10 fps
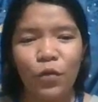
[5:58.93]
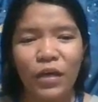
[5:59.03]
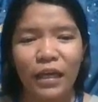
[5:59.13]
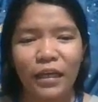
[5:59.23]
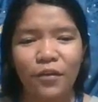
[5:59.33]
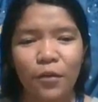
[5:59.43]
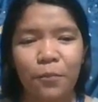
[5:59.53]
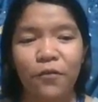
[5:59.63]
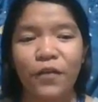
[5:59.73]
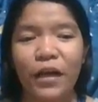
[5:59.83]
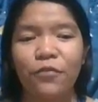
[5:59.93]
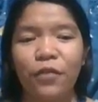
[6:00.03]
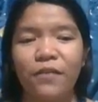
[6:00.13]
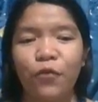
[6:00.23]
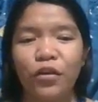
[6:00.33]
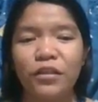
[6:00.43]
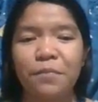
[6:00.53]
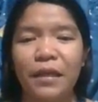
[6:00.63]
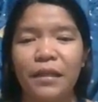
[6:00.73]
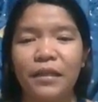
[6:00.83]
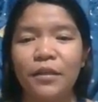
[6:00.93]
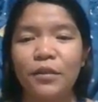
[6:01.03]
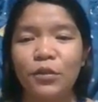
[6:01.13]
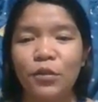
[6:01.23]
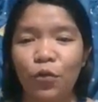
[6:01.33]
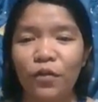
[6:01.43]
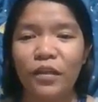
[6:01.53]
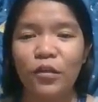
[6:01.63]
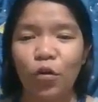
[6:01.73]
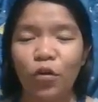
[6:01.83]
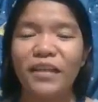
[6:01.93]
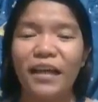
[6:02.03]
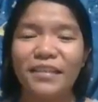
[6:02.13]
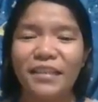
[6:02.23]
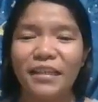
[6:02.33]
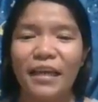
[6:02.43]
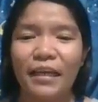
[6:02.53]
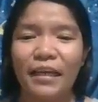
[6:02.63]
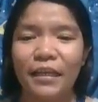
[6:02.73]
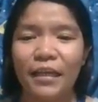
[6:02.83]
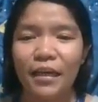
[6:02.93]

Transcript: we can either provide reinforcement so the dog does it again.